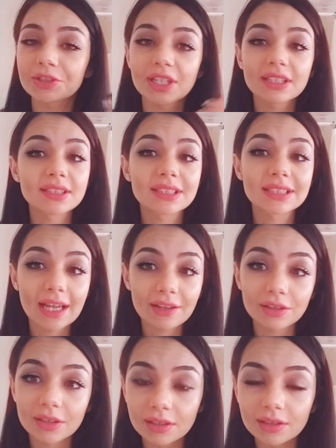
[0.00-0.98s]
bitch, that does
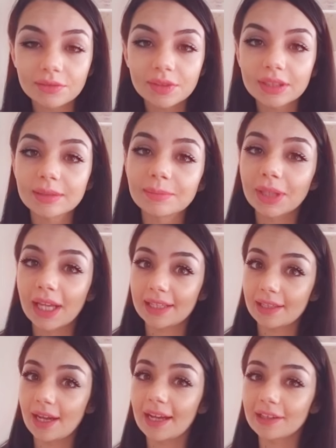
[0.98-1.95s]
not look good. You need the
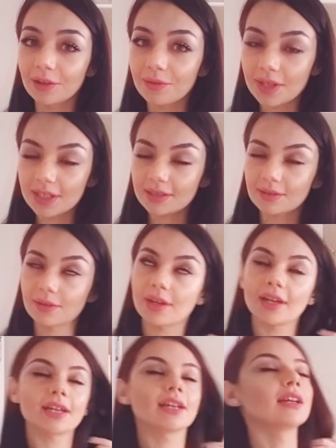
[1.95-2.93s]
blend. I know this,
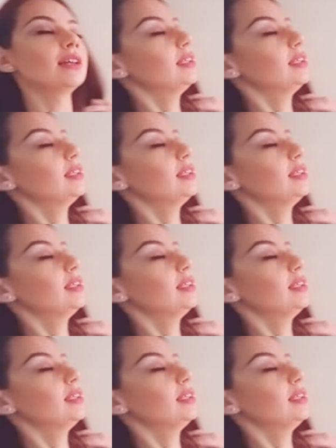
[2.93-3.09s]
okay?